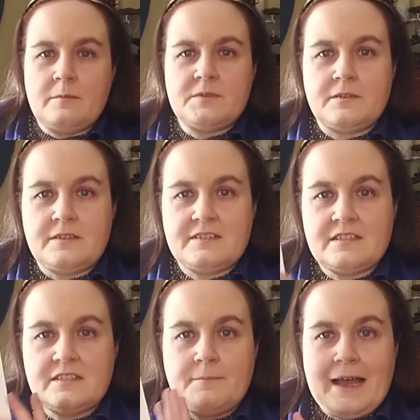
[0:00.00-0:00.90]
So this
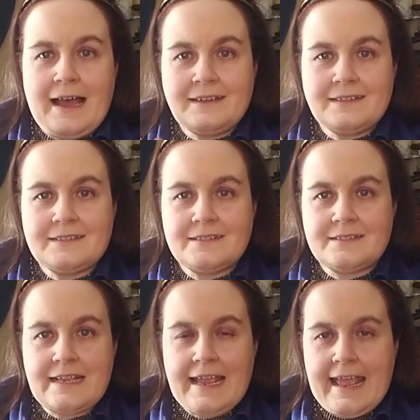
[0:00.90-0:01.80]
is the
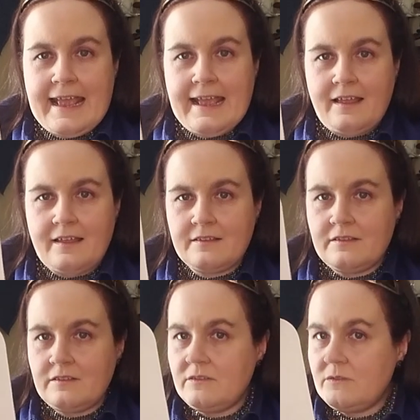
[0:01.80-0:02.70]
box,
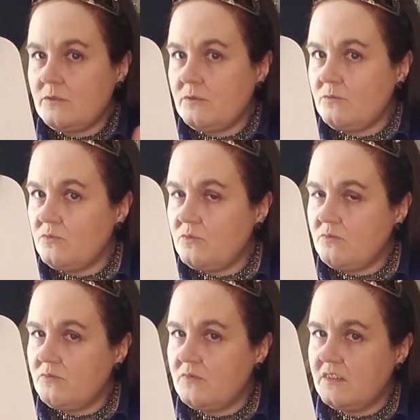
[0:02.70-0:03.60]
and
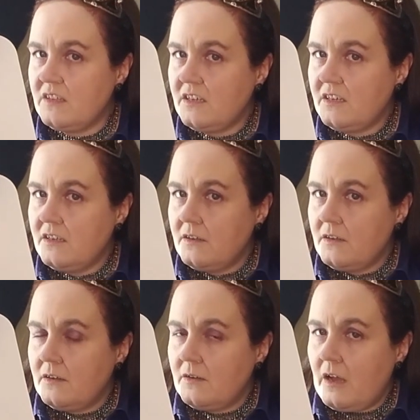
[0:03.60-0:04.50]

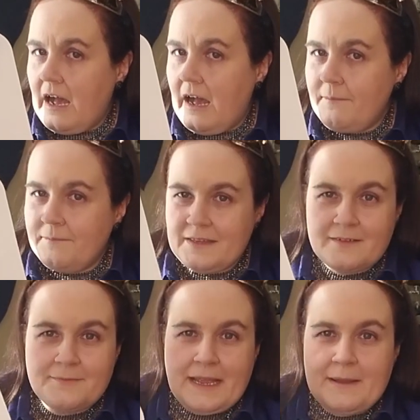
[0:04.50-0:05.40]
this
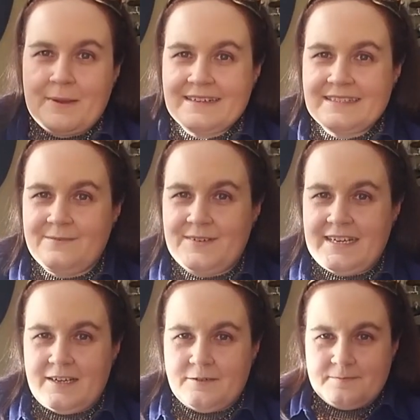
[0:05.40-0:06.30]
is my unboxing
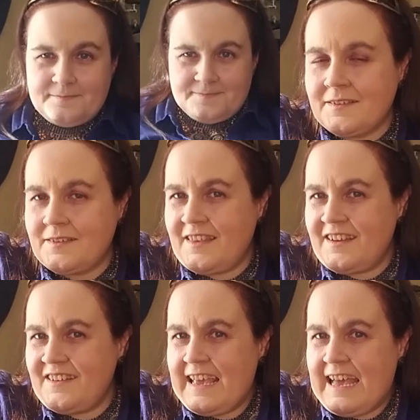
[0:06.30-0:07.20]
video. So
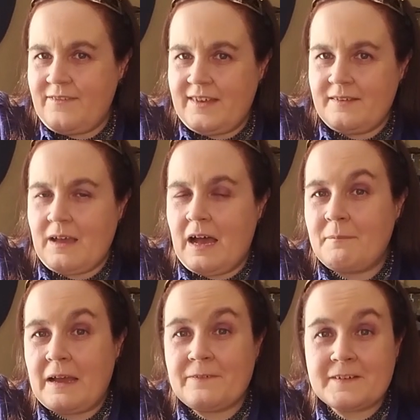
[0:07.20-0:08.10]
there you have it.
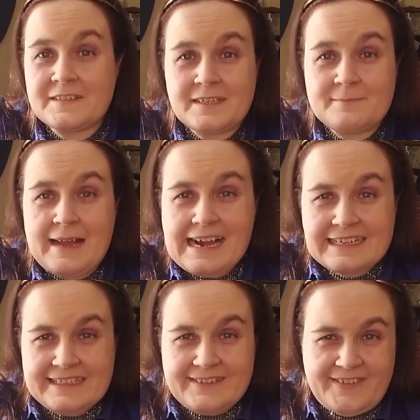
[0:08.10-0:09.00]
My first
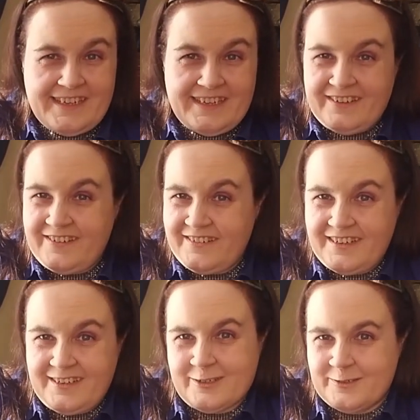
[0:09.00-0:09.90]
unboxing video. Who
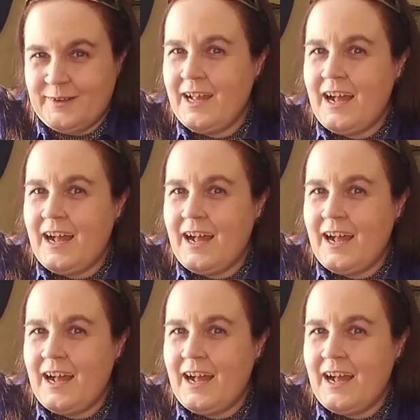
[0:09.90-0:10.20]
knew?